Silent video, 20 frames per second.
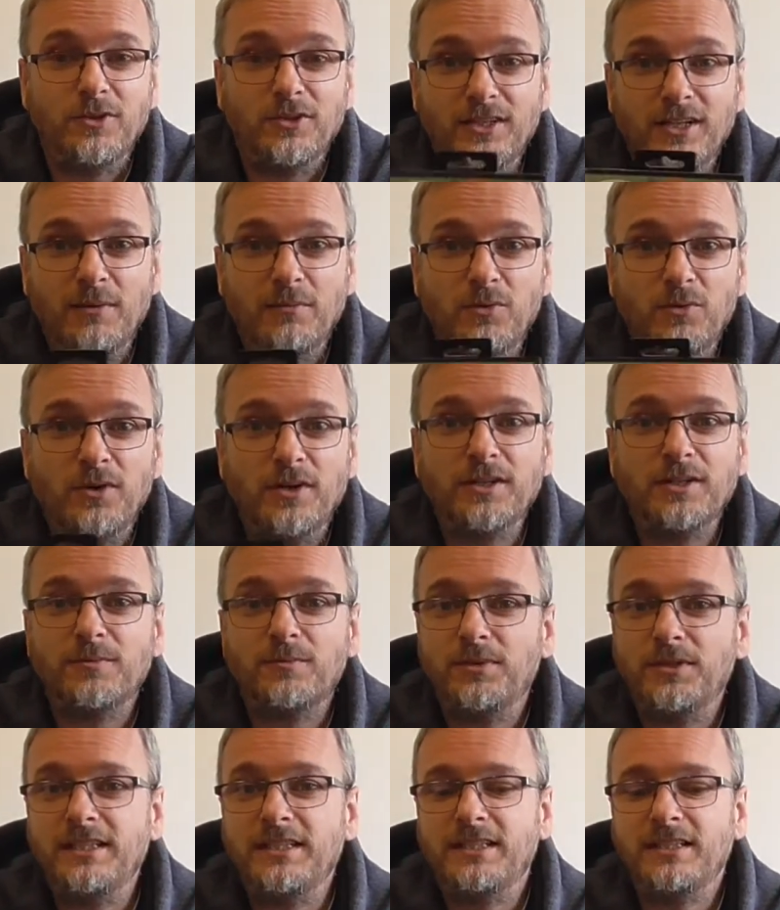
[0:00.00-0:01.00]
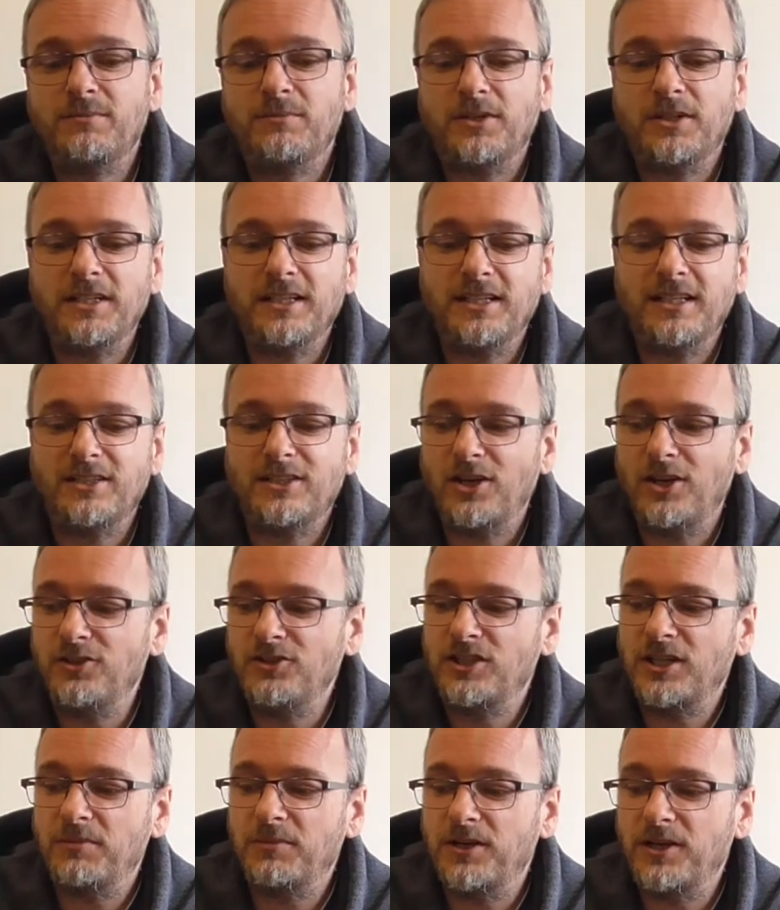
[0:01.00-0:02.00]
Number 1 completed by Toe
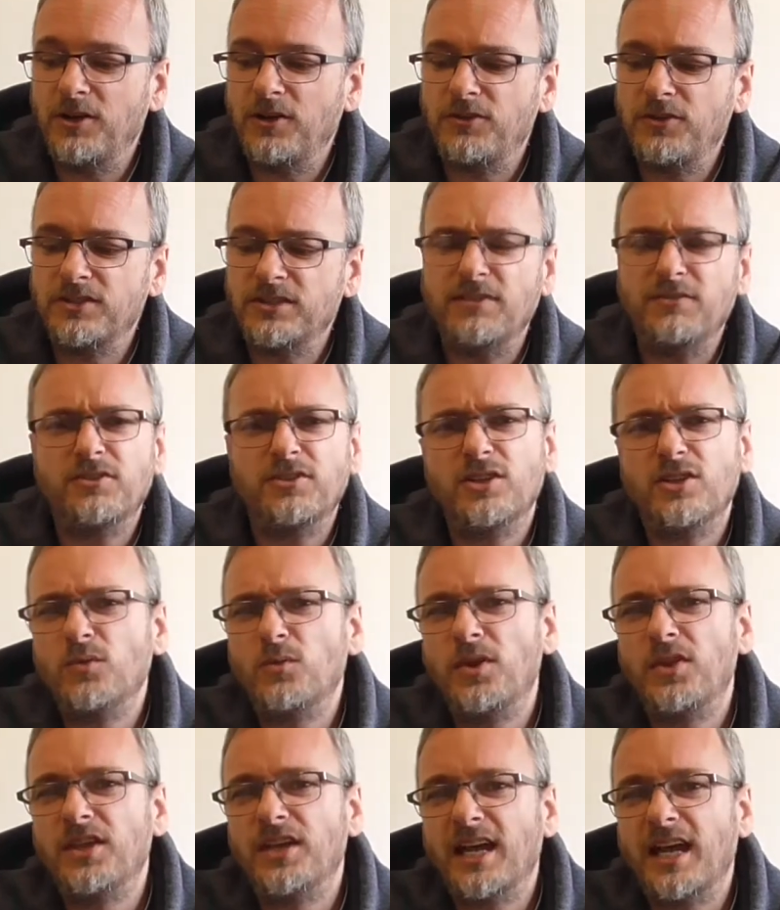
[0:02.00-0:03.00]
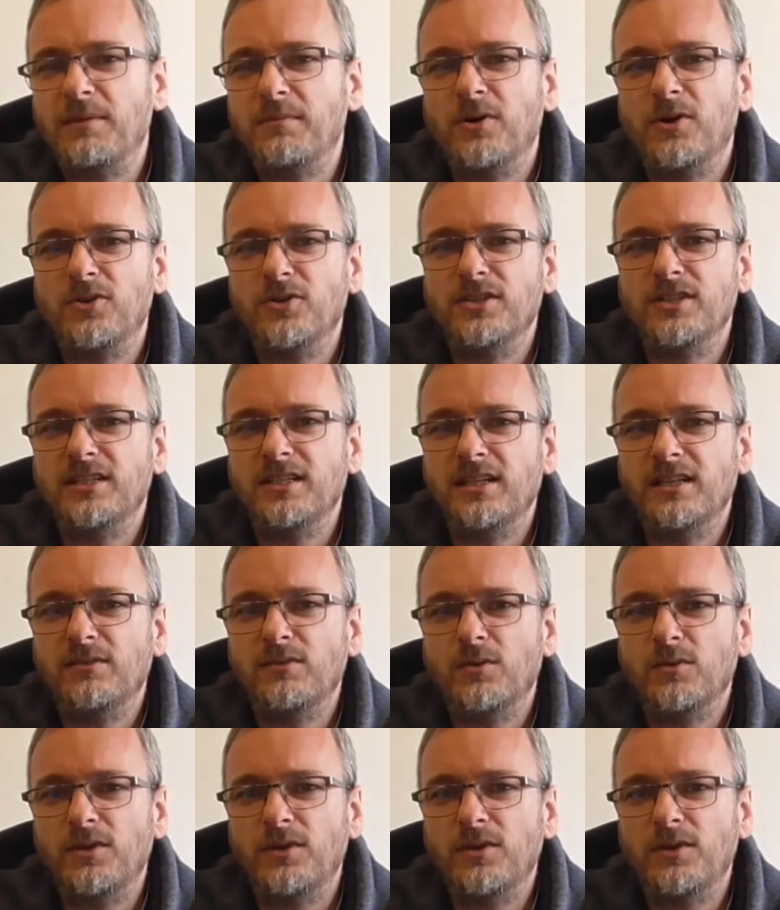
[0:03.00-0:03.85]
Jam and Elfins, other than the one that came out on the